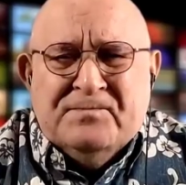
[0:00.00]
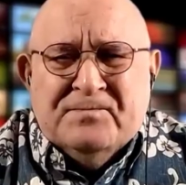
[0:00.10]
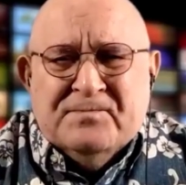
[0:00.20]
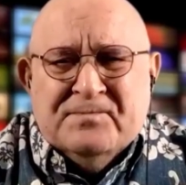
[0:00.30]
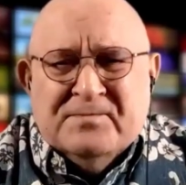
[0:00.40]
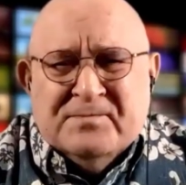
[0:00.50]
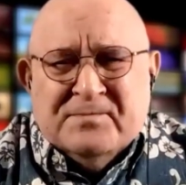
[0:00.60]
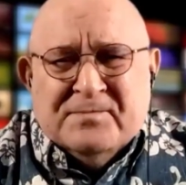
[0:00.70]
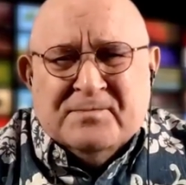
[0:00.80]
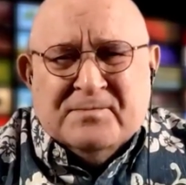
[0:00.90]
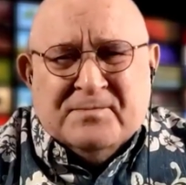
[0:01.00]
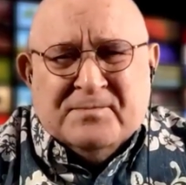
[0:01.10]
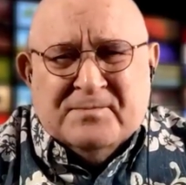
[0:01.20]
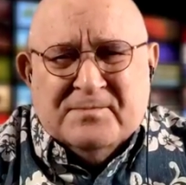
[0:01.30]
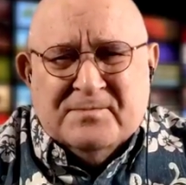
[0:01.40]

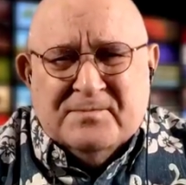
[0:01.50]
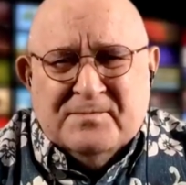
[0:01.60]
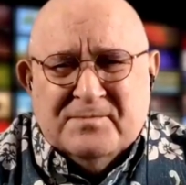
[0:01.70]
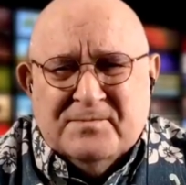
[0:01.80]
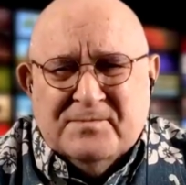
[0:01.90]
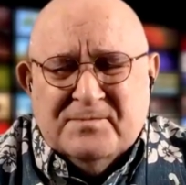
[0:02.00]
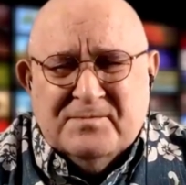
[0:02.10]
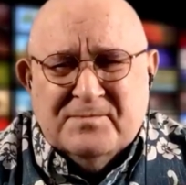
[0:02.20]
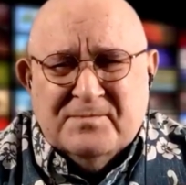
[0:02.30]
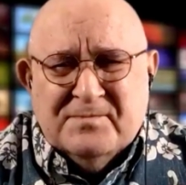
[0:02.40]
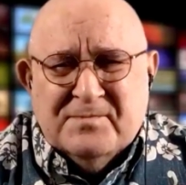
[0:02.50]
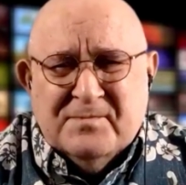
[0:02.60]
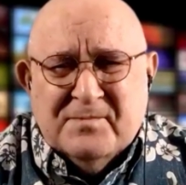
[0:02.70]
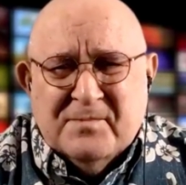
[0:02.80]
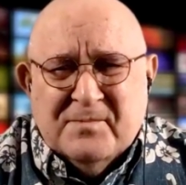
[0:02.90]

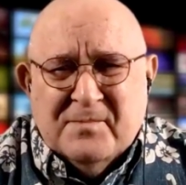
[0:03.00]
(not speaking)